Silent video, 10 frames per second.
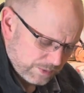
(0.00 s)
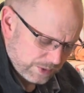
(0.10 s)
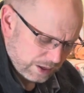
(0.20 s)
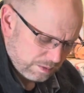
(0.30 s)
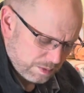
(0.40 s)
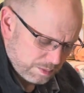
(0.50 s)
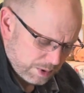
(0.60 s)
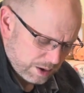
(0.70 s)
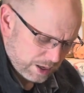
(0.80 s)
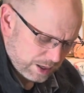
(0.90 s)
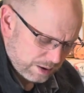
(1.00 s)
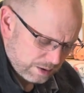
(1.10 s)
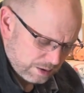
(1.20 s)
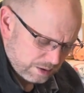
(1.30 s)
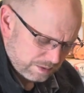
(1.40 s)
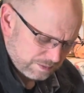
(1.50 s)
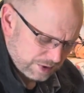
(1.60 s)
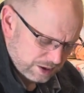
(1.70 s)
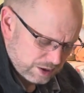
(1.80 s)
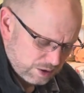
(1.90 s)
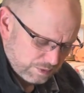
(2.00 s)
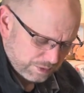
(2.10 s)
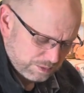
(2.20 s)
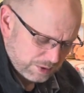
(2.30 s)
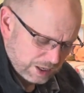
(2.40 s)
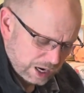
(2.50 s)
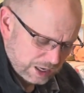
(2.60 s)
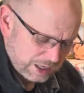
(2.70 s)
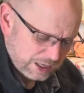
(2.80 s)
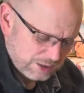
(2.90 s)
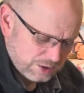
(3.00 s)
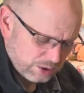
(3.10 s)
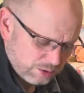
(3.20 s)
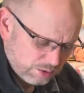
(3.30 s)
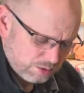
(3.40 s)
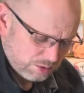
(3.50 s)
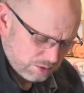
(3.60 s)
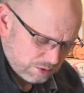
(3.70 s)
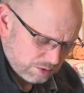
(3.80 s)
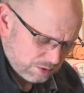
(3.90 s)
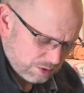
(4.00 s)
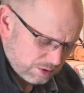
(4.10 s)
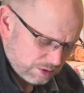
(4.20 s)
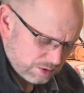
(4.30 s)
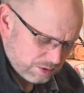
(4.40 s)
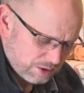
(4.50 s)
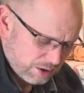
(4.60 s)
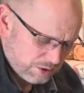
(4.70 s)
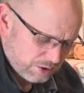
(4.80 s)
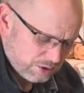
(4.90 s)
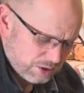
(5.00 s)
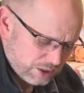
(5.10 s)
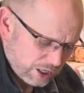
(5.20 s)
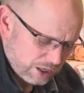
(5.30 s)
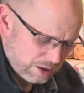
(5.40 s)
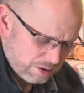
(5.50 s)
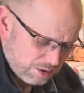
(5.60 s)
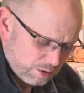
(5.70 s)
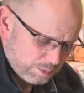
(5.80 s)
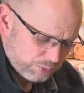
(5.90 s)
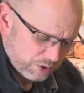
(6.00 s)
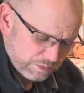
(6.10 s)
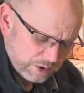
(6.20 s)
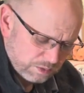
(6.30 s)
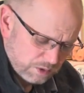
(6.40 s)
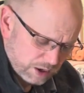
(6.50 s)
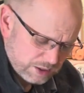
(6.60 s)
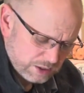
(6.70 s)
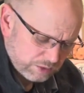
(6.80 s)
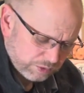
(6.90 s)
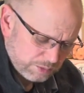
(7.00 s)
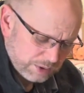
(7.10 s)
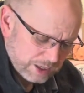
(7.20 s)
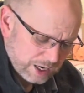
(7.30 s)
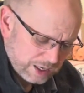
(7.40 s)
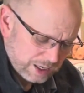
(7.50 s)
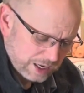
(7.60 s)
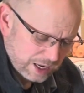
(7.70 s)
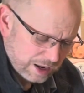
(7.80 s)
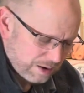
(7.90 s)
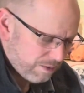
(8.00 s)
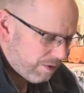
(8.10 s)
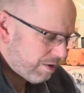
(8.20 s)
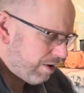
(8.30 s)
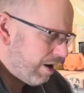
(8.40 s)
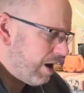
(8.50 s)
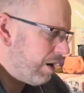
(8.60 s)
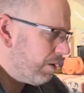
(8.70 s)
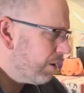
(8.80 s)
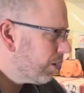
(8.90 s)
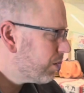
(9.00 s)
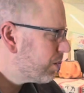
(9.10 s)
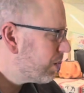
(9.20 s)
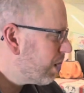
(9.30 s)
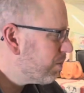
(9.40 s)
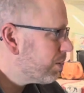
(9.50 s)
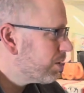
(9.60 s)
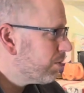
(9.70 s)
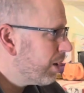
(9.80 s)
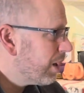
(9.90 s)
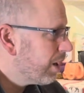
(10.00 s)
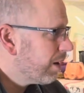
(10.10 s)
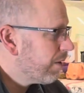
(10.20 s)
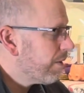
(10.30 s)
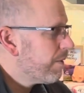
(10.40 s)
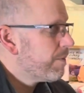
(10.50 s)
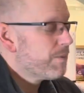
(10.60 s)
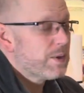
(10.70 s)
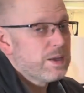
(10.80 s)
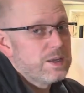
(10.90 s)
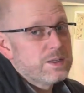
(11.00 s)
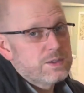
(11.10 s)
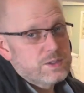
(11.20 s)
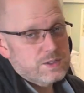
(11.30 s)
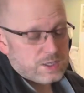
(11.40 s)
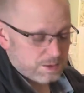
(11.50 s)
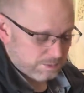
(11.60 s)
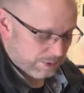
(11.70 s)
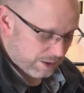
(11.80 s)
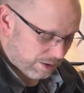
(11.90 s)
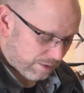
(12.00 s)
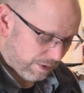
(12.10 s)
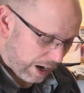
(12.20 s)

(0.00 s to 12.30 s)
They replied, Are you from Galilee too? Search and see that no prophet arises from Galilee. What an arrogant statement to make. It's the same kind of